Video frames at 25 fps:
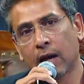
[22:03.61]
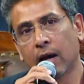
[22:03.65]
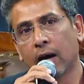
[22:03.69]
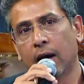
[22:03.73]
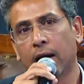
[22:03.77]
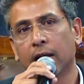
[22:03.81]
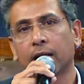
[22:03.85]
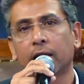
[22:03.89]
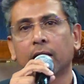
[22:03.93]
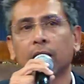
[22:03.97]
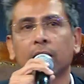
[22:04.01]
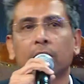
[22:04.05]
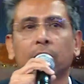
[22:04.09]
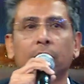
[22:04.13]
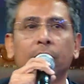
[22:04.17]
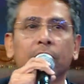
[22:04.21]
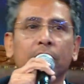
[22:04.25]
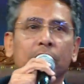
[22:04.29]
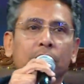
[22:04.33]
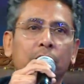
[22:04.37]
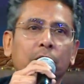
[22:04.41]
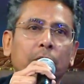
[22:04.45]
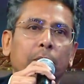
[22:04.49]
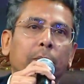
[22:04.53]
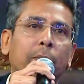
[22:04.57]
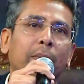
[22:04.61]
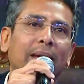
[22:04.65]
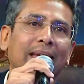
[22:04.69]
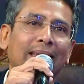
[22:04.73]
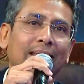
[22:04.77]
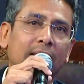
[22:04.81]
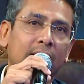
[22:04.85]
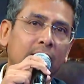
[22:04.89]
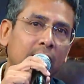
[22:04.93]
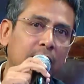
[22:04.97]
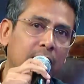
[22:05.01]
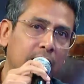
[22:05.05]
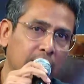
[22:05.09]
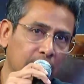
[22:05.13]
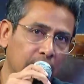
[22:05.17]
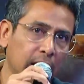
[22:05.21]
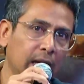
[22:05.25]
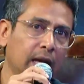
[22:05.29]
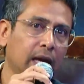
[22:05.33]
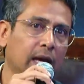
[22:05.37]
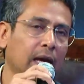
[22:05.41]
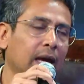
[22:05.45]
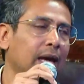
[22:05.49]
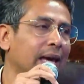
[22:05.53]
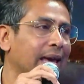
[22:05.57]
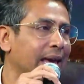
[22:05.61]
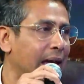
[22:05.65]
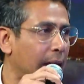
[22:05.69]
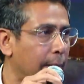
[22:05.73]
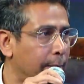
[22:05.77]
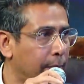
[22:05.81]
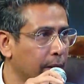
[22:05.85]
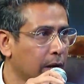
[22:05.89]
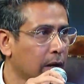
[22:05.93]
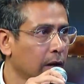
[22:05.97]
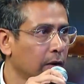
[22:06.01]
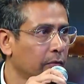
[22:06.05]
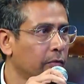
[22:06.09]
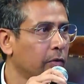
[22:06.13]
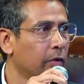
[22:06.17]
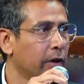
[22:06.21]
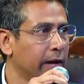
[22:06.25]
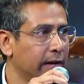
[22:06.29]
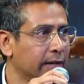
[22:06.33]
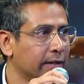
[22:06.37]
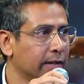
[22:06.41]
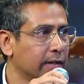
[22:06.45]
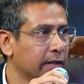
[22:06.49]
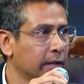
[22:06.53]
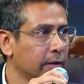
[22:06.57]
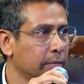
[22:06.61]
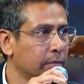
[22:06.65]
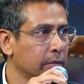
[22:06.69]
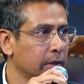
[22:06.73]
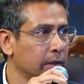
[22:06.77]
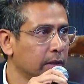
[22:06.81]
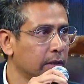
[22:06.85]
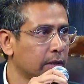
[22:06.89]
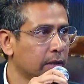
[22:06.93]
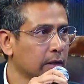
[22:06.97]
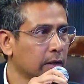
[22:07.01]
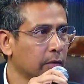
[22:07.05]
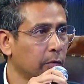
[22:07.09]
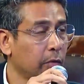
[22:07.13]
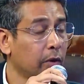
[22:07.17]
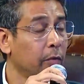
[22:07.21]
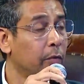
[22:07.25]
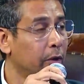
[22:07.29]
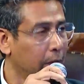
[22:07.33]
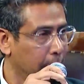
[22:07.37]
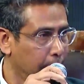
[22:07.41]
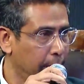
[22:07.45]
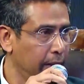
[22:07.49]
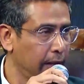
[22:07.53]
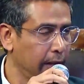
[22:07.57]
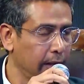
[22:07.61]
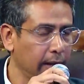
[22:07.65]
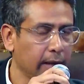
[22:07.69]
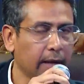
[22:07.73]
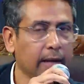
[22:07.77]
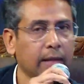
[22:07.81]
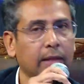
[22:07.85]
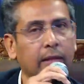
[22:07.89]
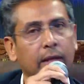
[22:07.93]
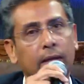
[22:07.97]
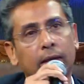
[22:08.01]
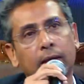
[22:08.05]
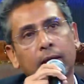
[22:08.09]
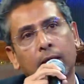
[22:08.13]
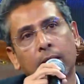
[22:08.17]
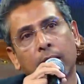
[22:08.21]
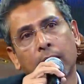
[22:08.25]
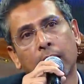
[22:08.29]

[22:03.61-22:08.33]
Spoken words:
I think we should be the capital for entertainment. We will be, I think.